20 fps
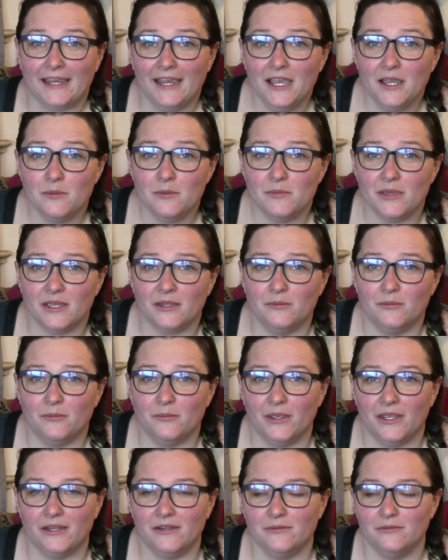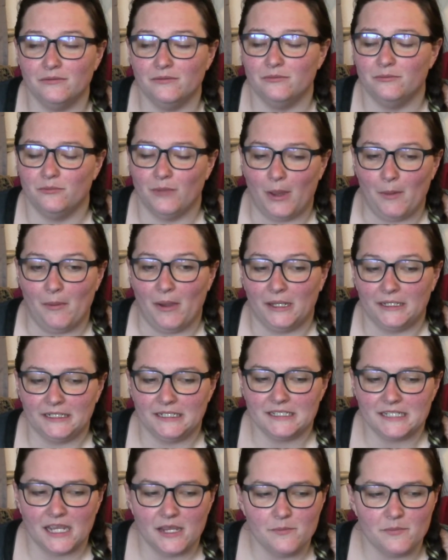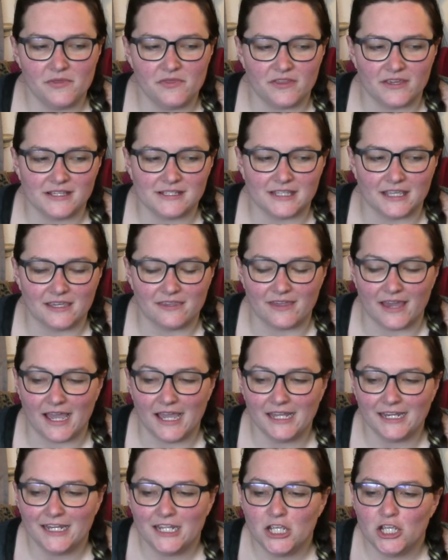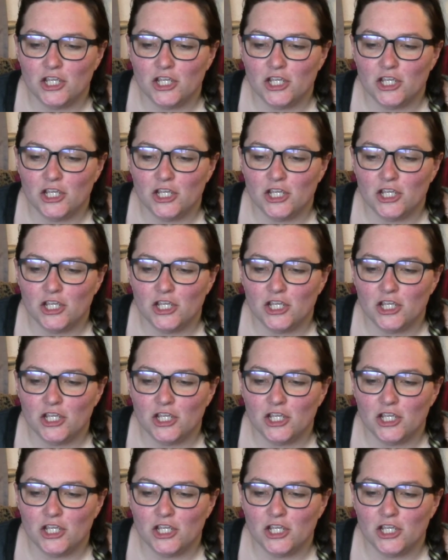am and my body type and things like that.